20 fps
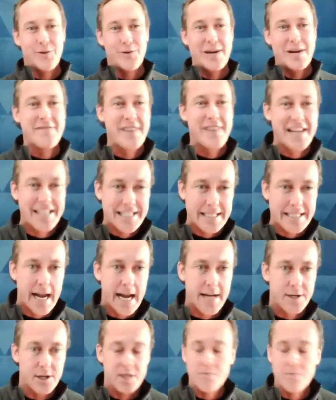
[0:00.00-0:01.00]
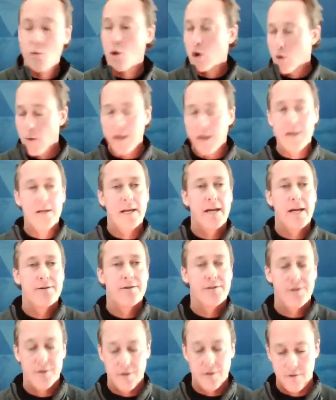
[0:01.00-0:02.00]
grieving stages, more quickly
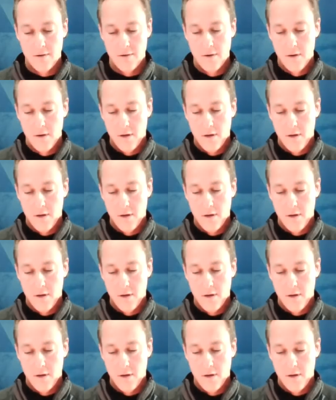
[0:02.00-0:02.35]
into